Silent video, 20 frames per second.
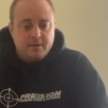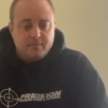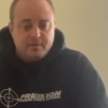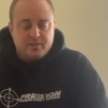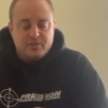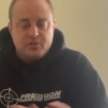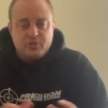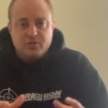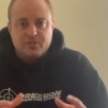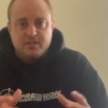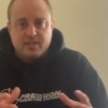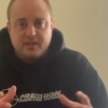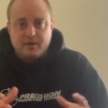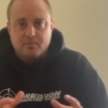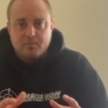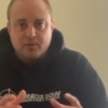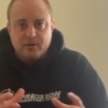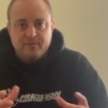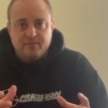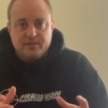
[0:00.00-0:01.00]
But this is just like a
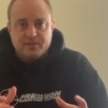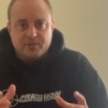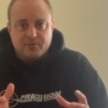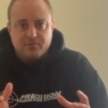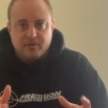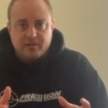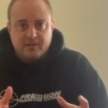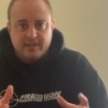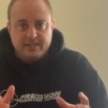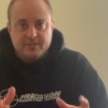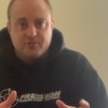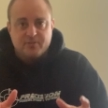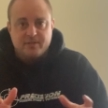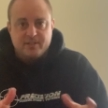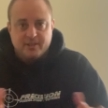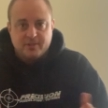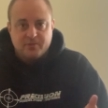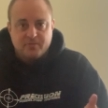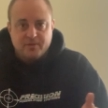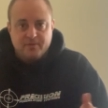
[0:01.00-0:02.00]
brief
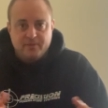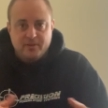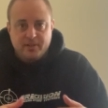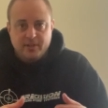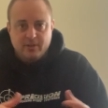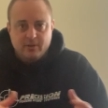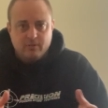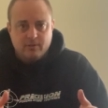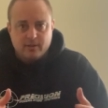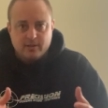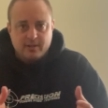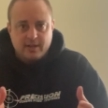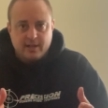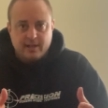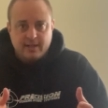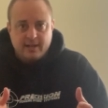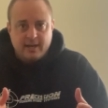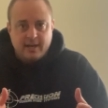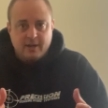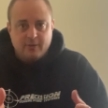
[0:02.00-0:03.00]
introductory video on
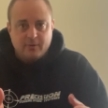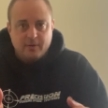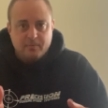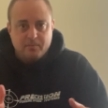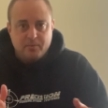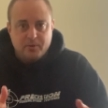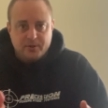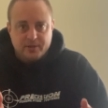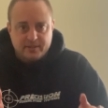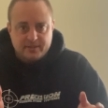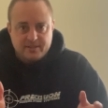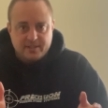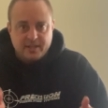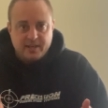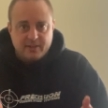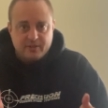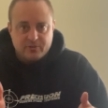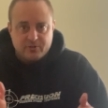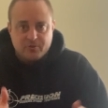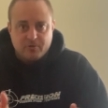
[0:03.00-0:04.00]
kind of how I'm putting
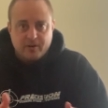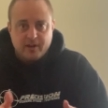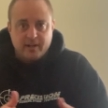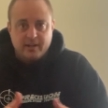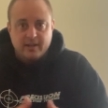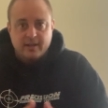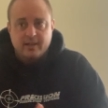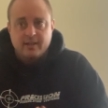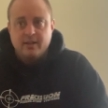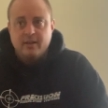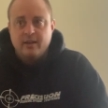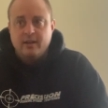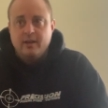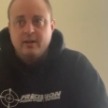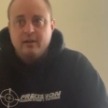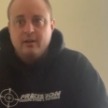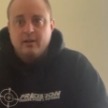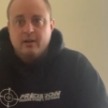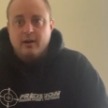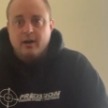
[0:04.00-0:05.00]
together training,
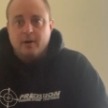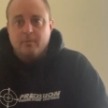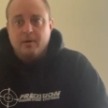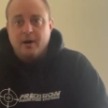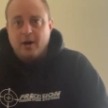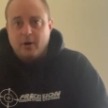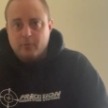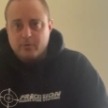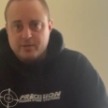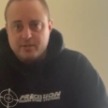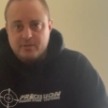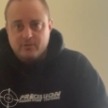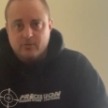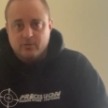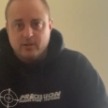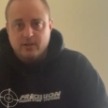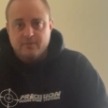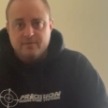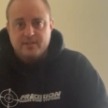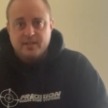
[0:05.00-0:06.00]
how we're still
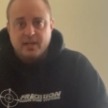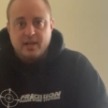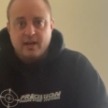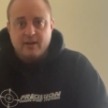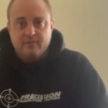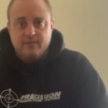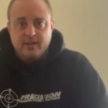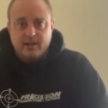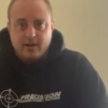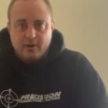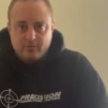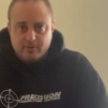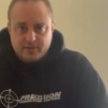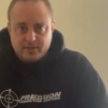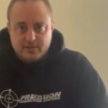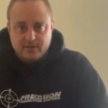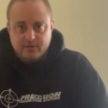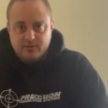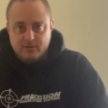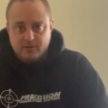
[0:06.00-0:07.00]
lifting heavy, how we're
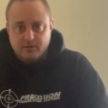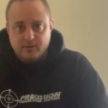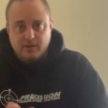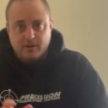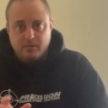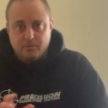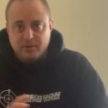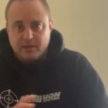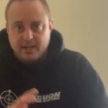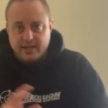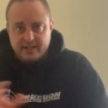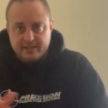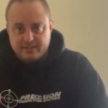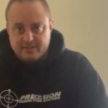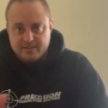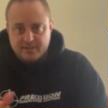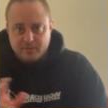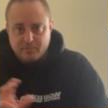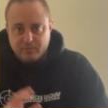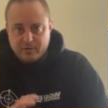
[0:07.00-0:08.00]
still applying the
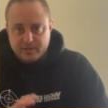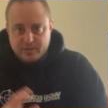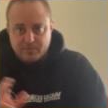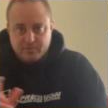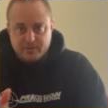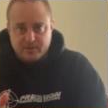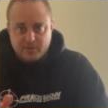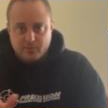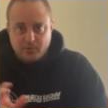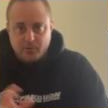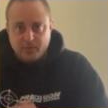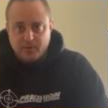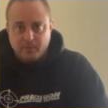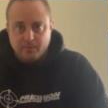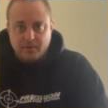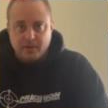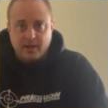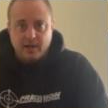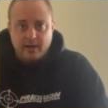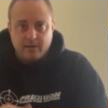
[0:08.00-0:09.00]
same principles that we would
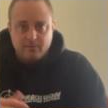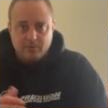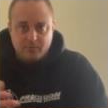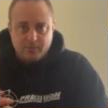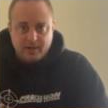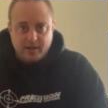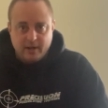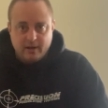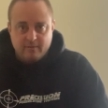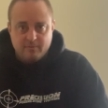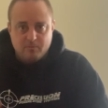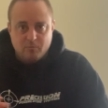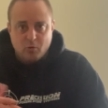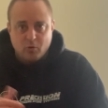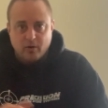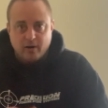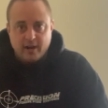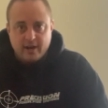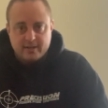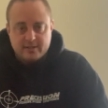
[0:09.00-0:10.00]
apply when we have
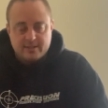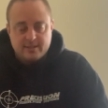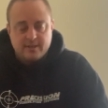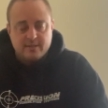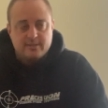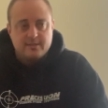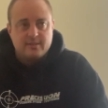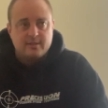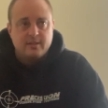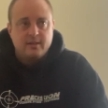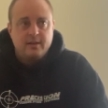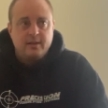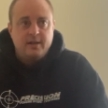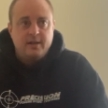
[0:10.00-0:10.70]
more access.